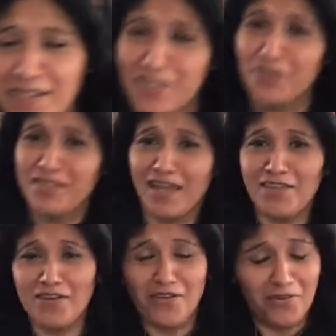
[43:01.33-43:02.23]
it's so
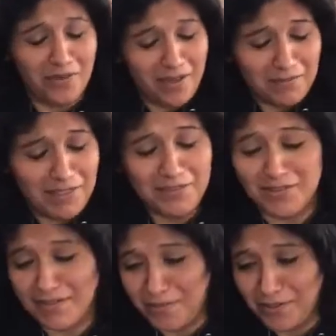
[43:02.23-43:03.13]
sad though. I'm like so
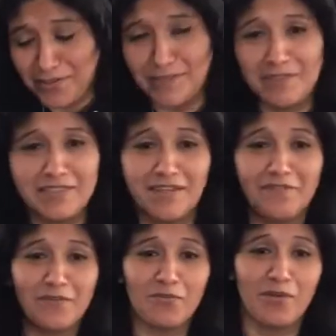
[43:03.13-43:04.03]
sad to put Christmas
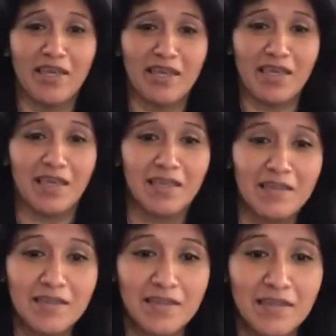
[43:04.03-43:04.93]
stuff away.
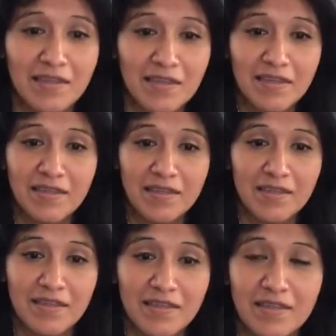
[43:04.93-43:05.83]

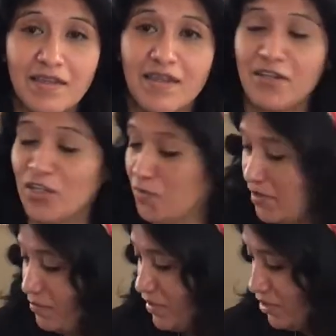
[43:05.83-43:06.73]
I know,
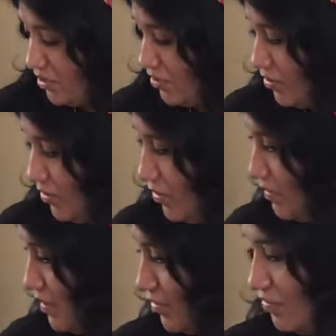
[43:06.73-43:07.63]
right? Me too. I
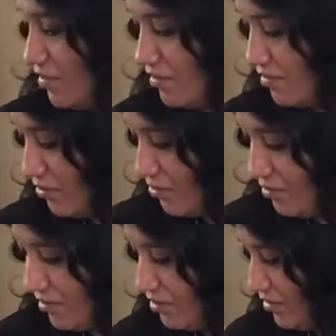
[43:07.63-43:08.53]
miss going to the
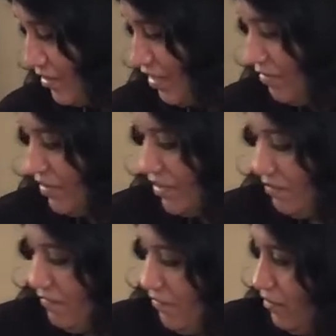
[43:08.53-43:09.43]
stores, just everything
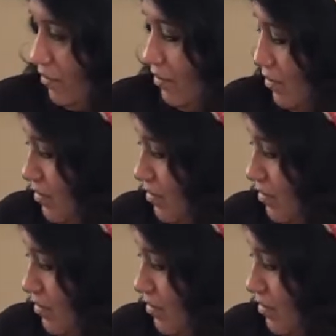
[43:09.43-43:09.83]
before